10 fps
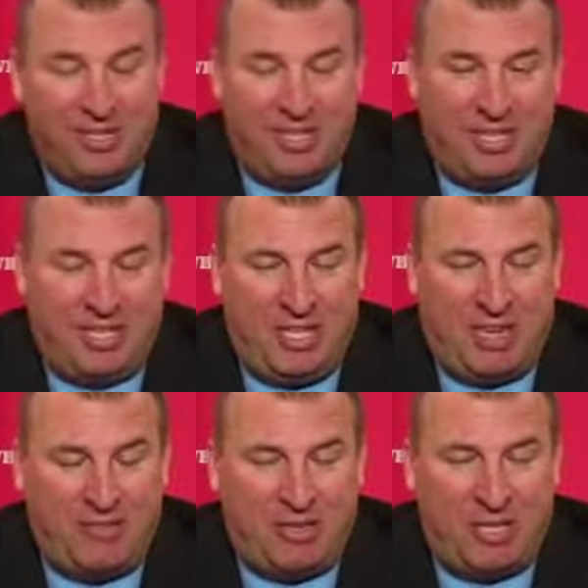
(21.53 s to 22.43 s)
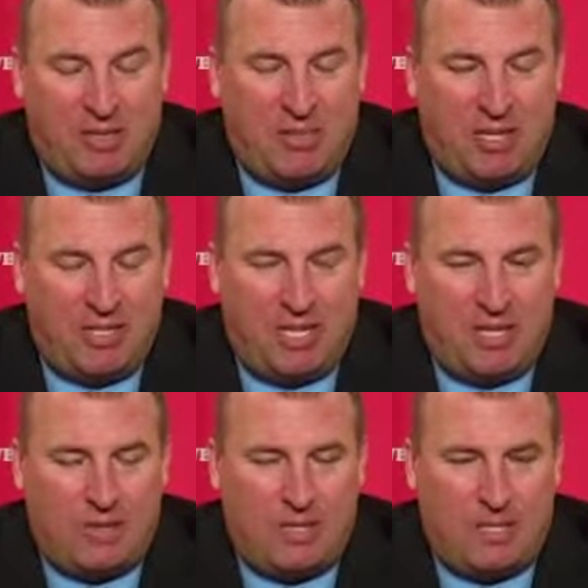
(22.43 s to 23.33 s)
thing that you have to think about
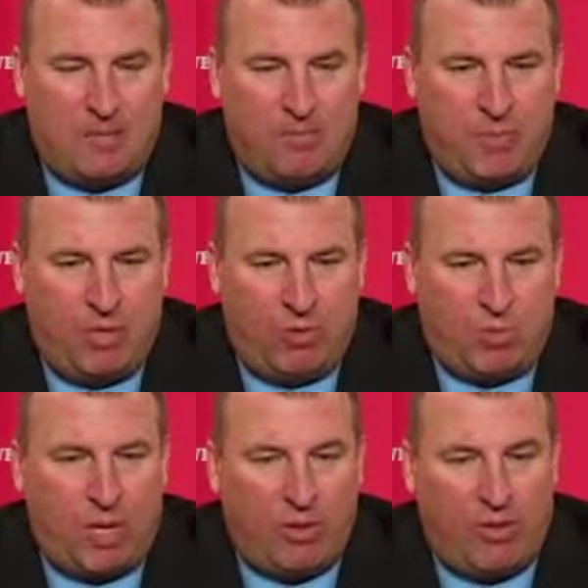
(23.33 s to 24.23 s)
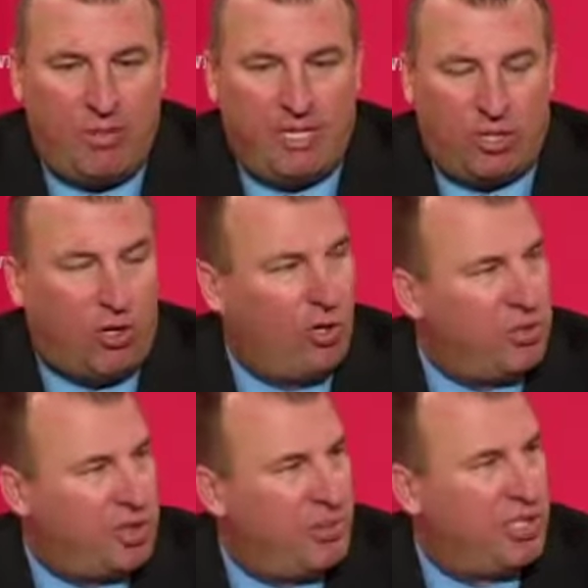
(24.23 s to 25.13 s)
now. Um, it would probably have been Curt
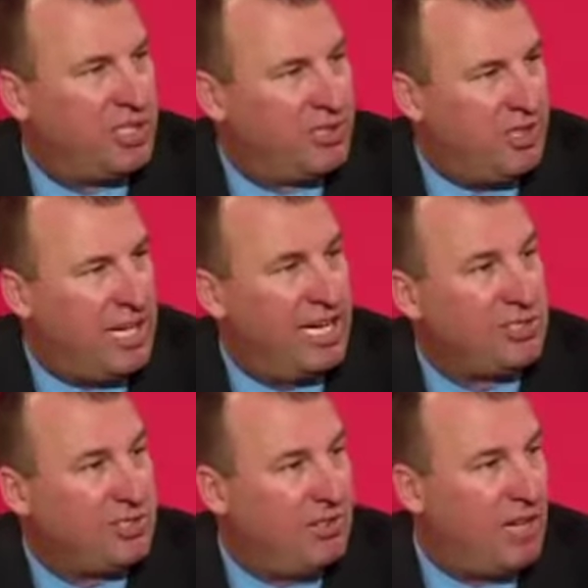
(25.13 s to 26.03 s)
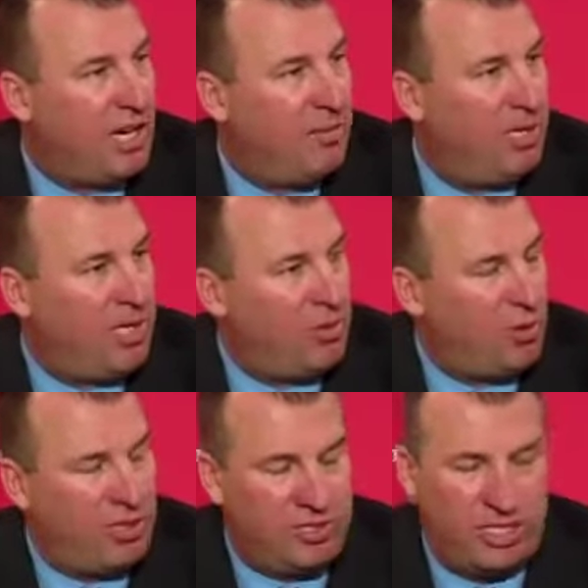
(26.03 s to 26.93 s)
just because of a hostile environment on
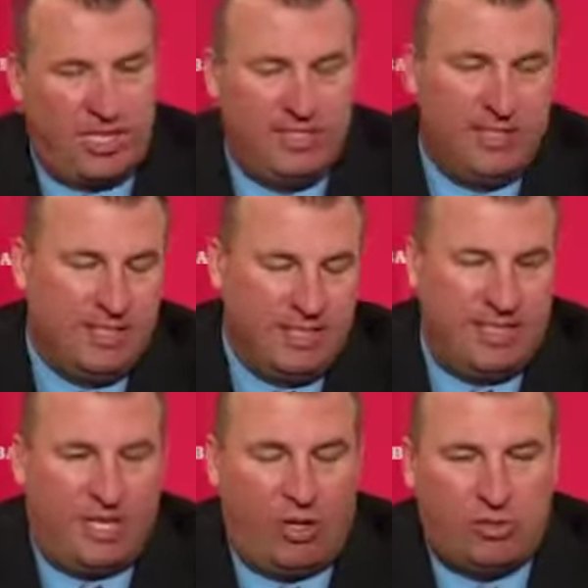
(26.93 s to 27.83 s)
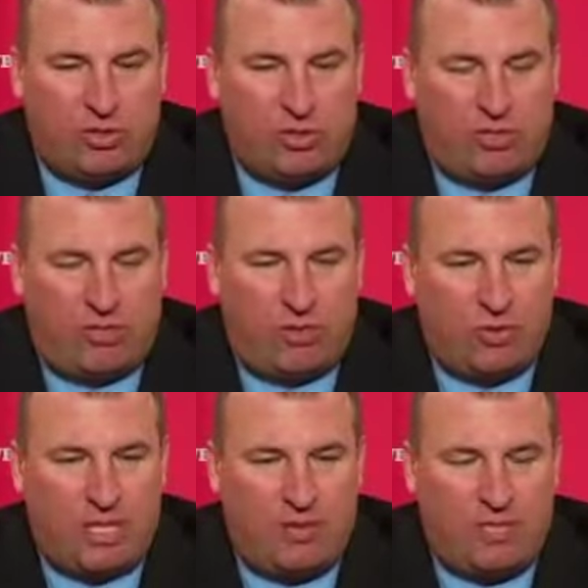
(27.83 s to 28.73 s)
Oregon State, and then also just the
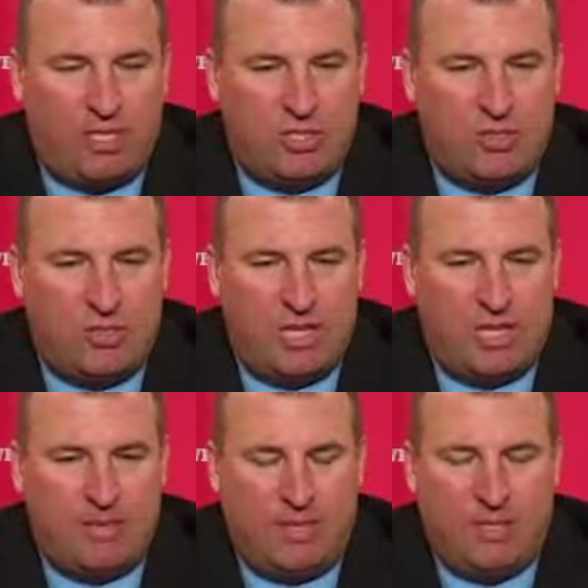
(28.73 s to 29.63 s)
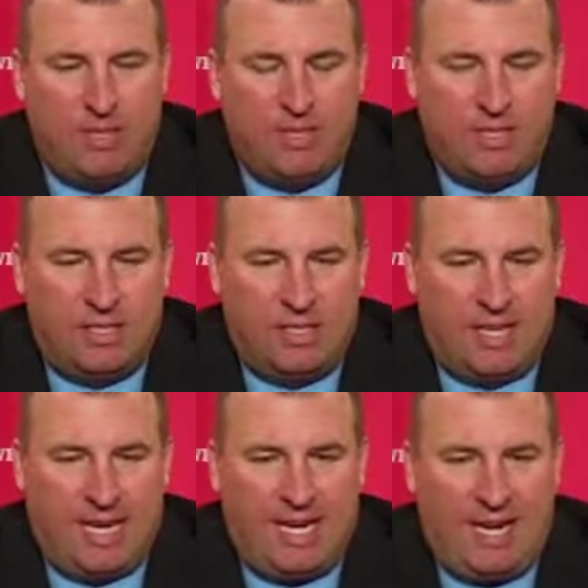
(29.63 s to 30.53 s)
first game against UNI. But uh,
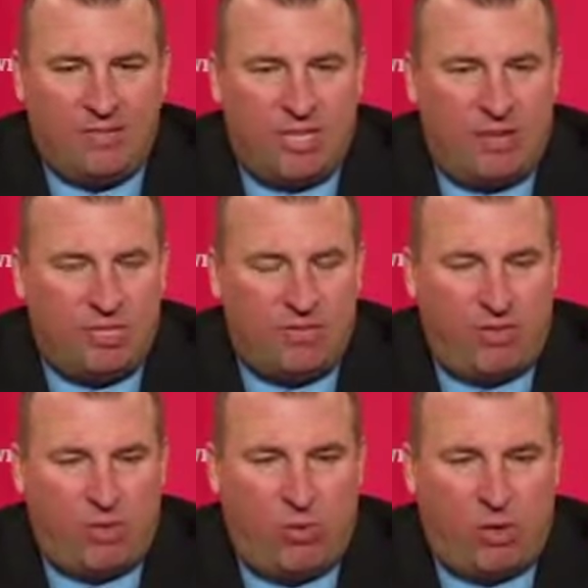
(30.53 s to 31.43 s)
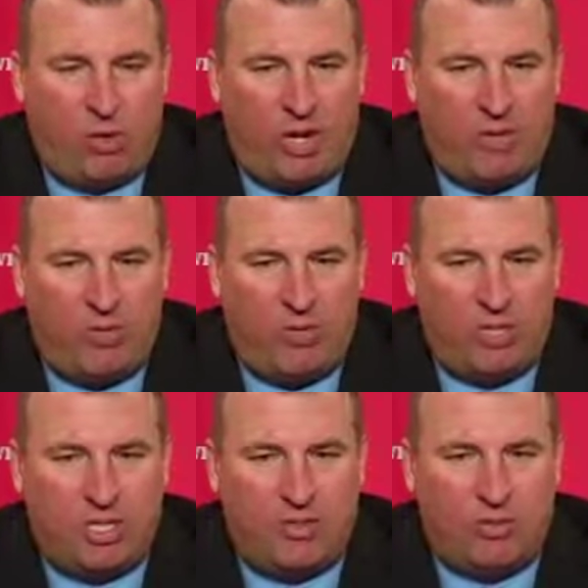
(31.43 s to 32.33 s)
at halftime, just feeling where we're at, we
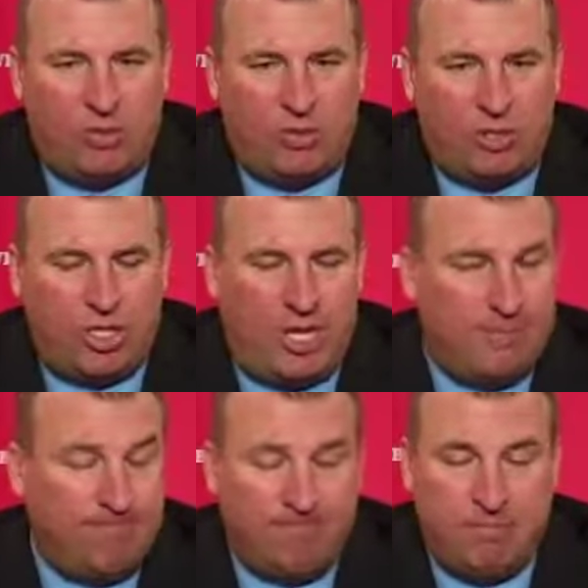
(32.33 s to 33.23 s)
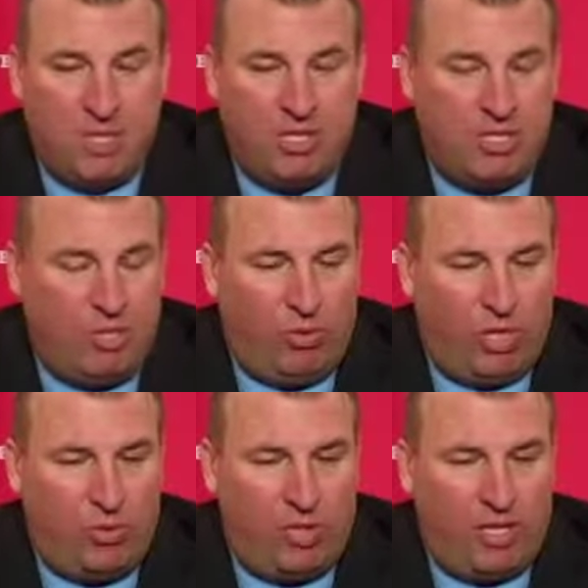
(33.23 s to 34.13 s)
want to give Joel a shot didn't
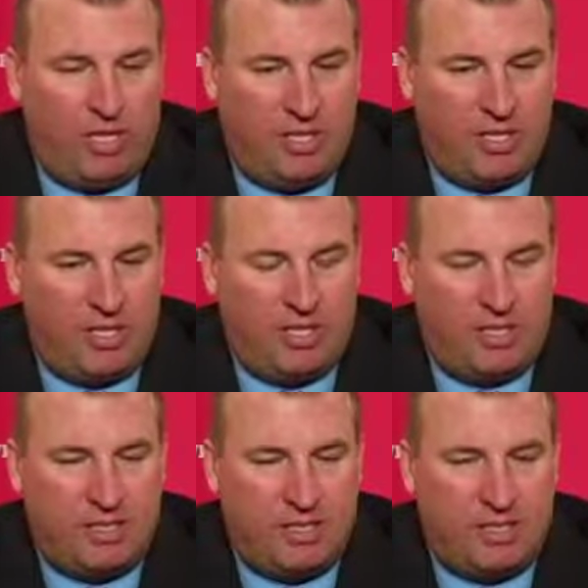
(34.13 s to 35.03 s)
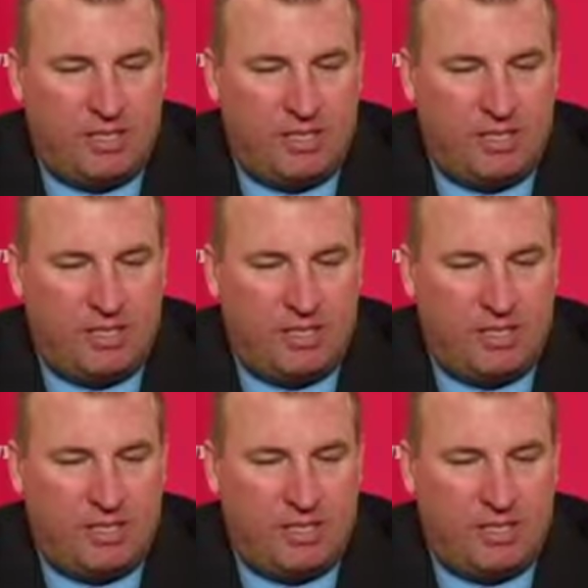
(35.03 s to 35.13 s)
really do anything to think uh,